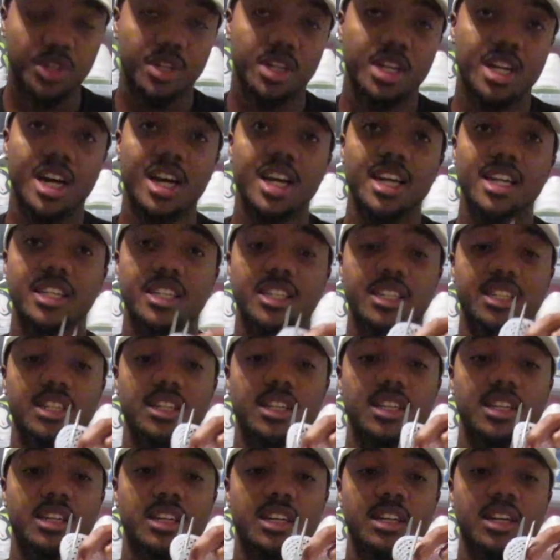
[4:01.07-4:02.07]
you're cutting,
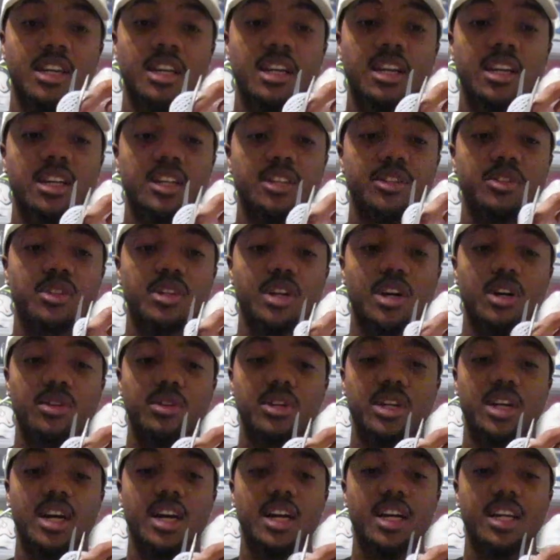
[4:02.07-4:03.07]

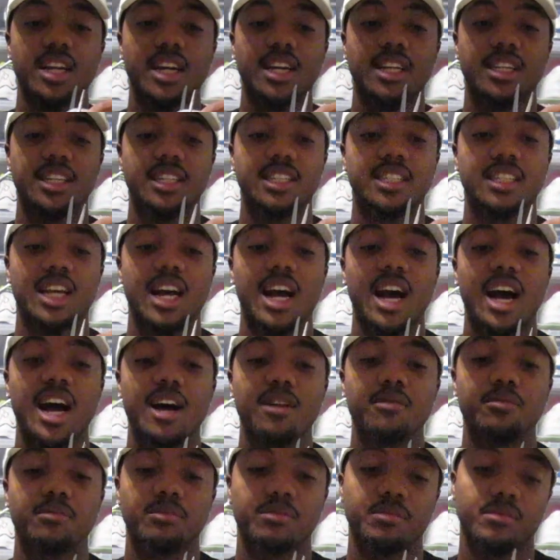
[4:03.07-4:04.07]
cut at the
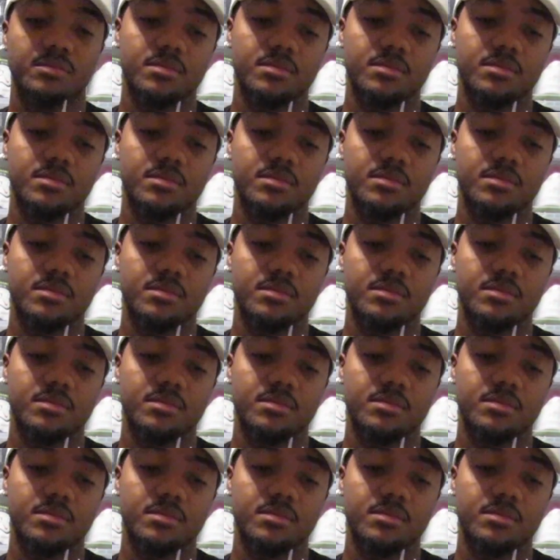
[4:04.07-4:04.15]
top.